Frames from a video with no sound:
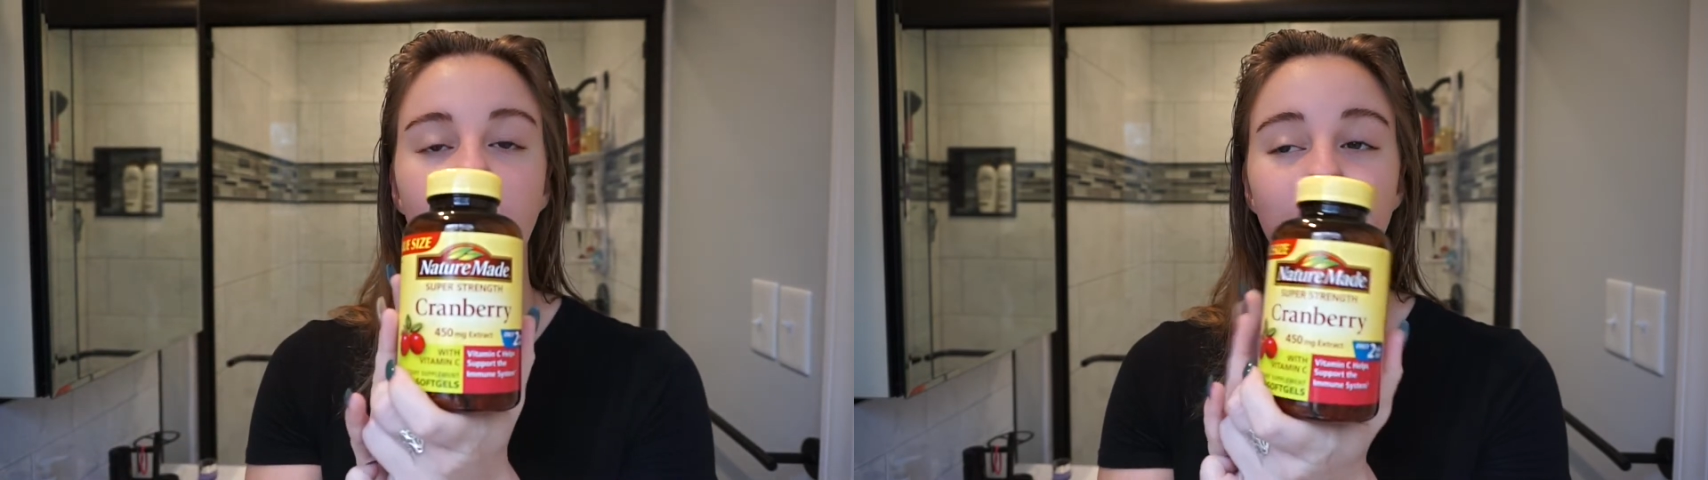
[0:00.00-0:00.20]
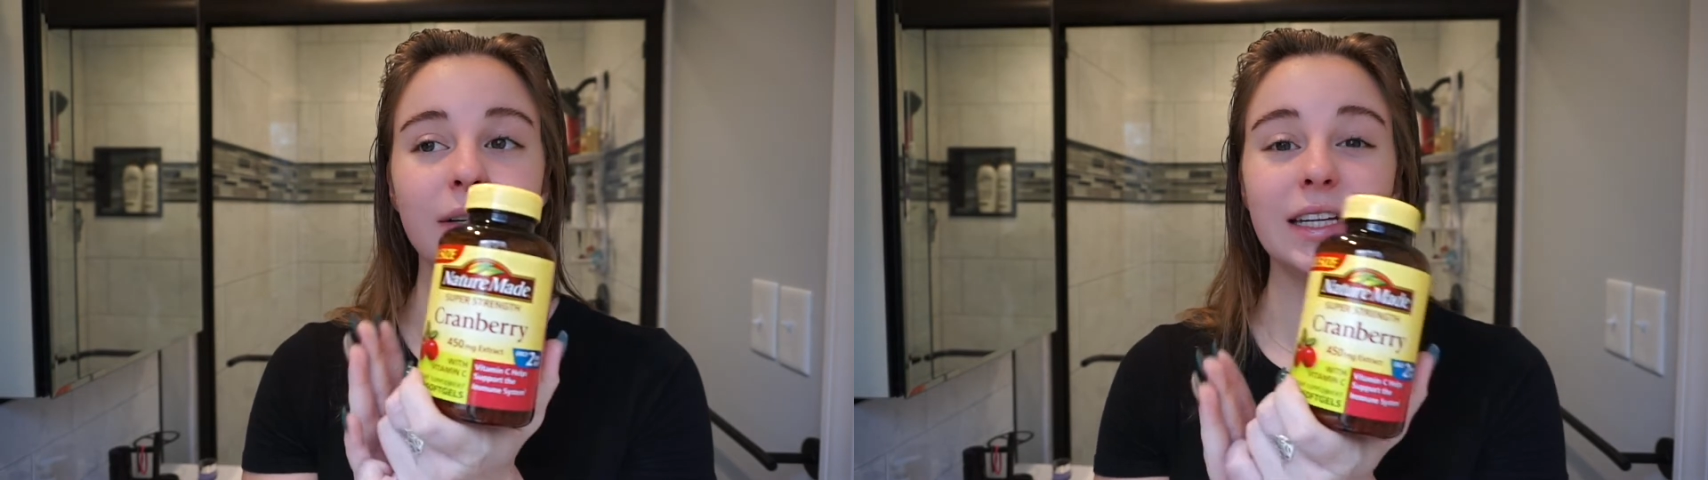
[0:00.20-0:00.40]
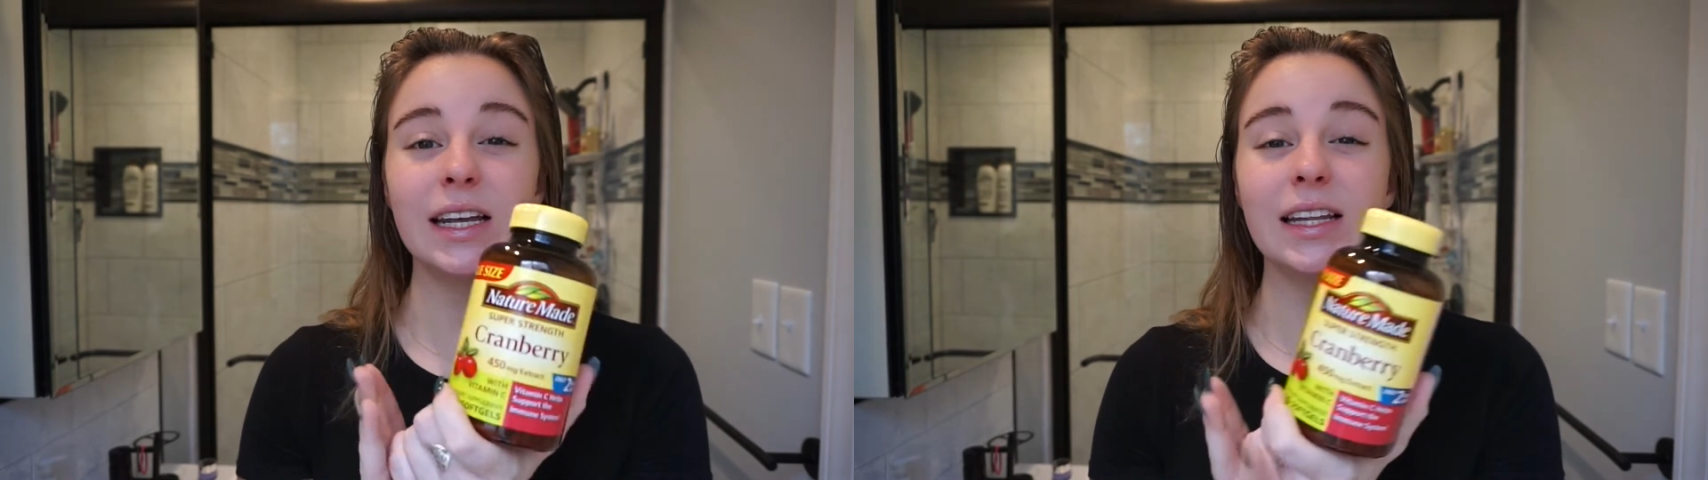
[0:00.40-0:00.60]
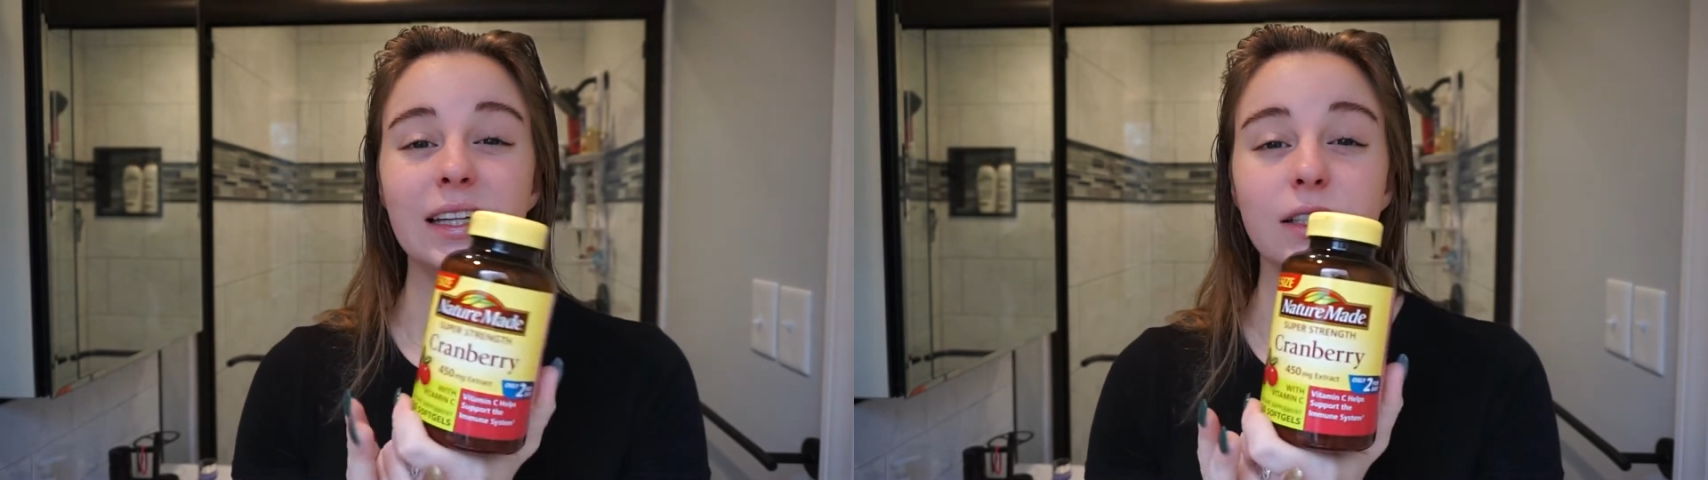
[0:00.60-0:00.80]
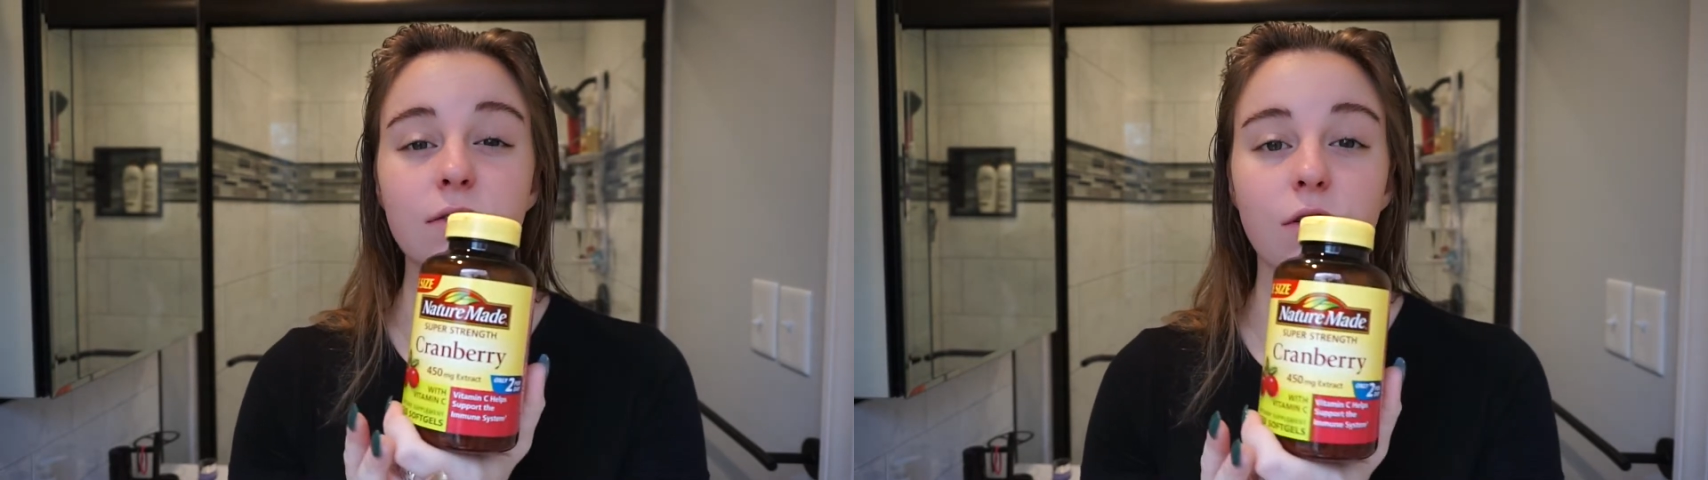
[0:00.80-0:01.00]
I've been taking
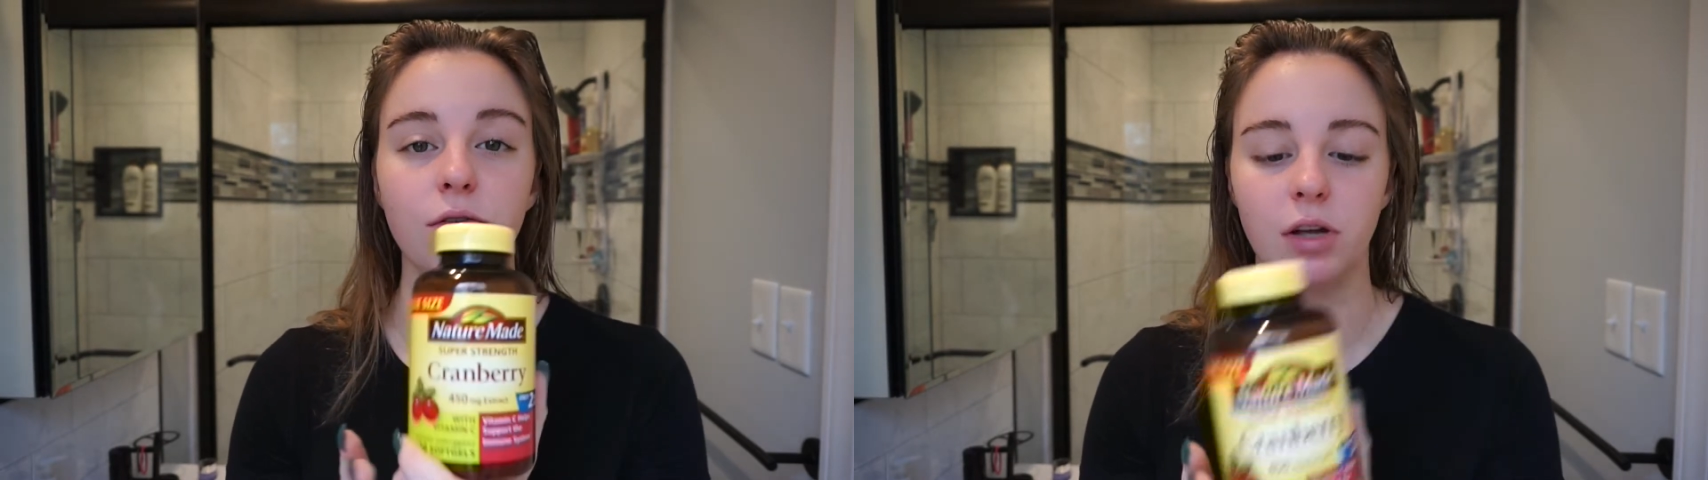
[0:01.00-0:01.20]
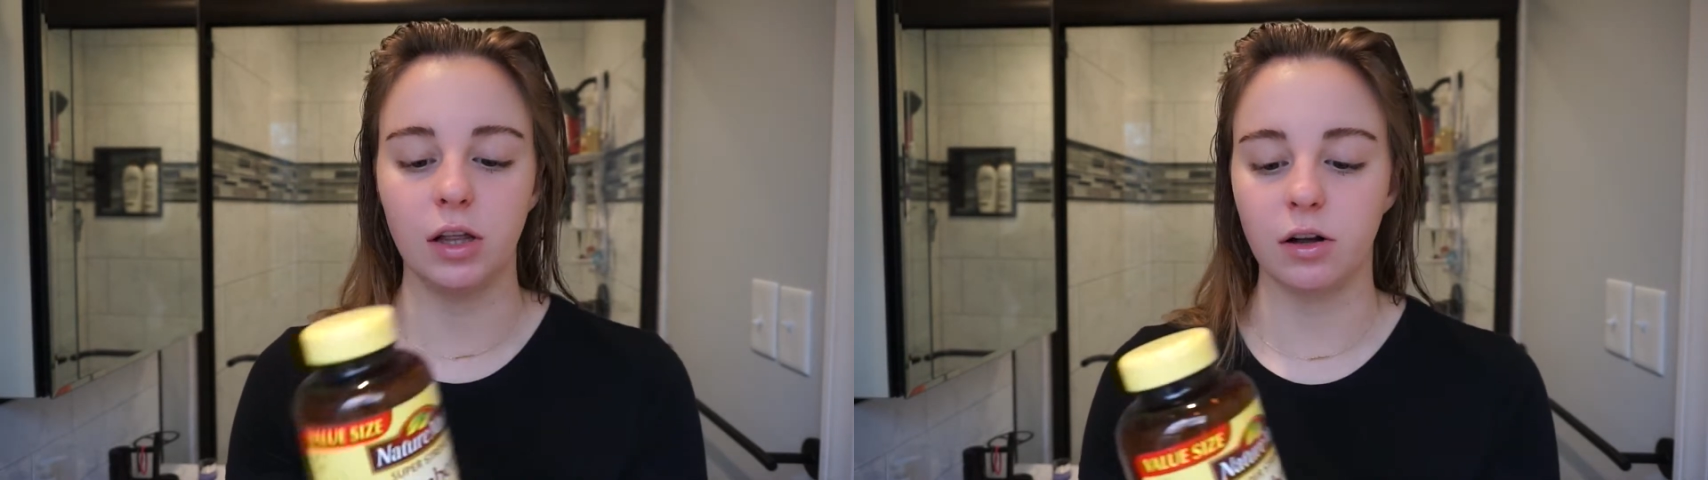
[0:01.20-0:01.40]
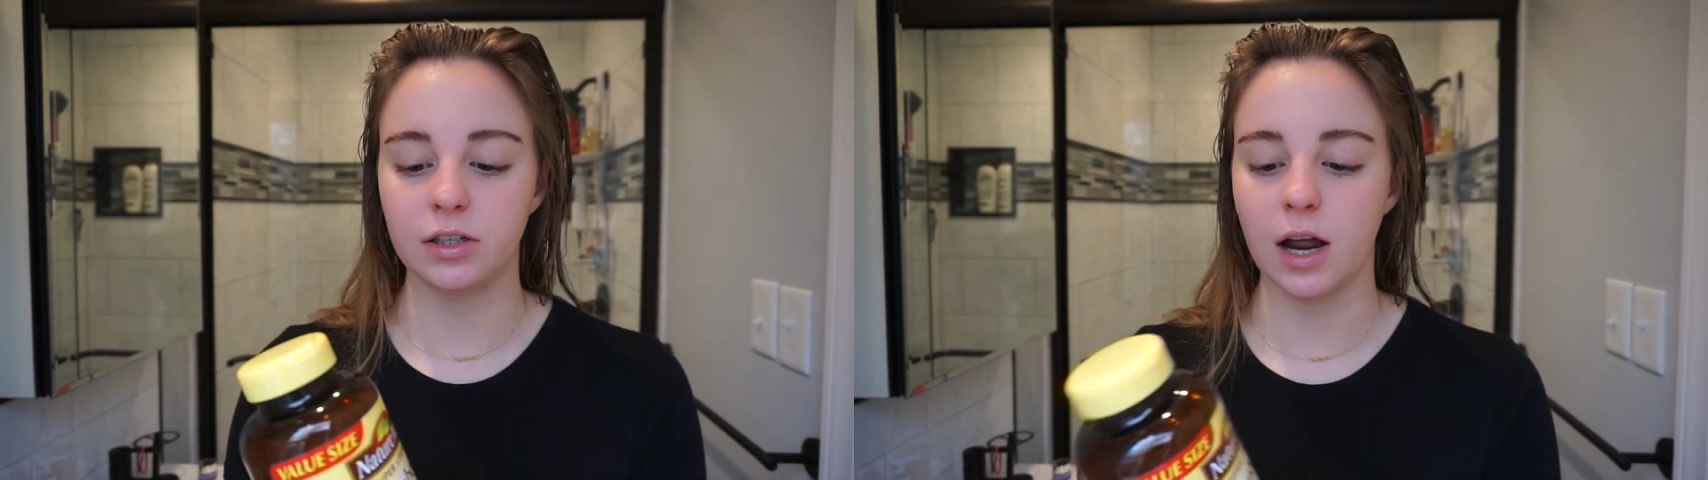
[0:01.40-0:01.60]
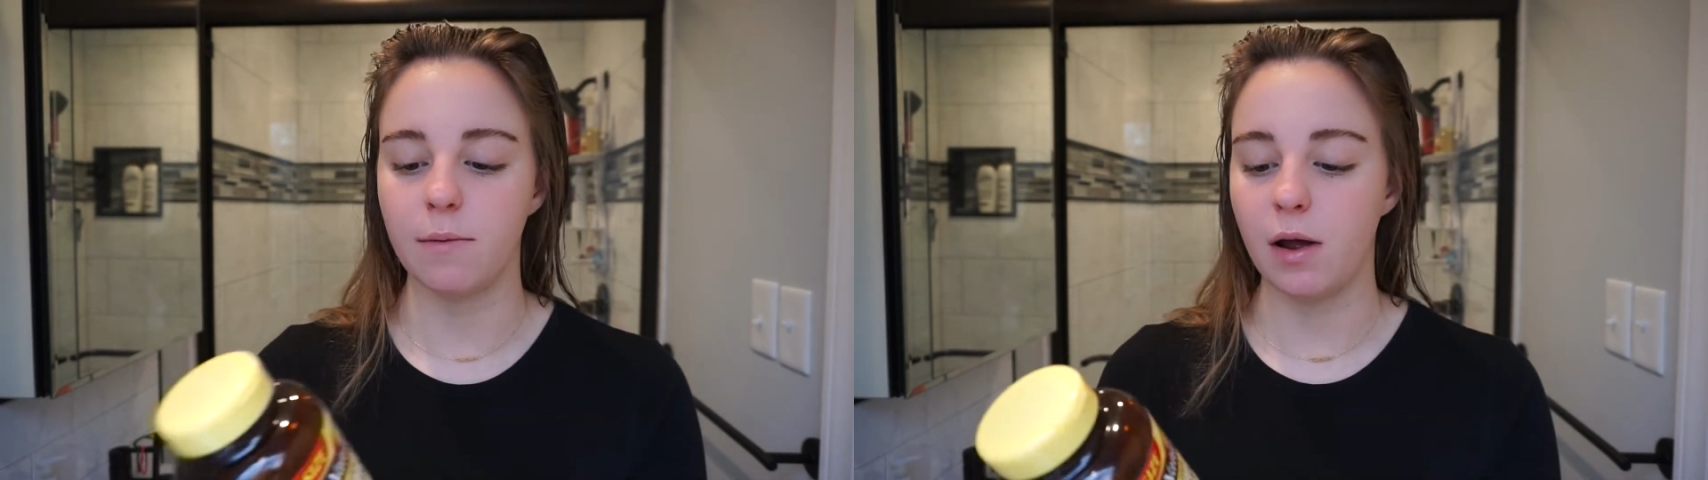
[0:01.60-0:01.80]
these for a really long time.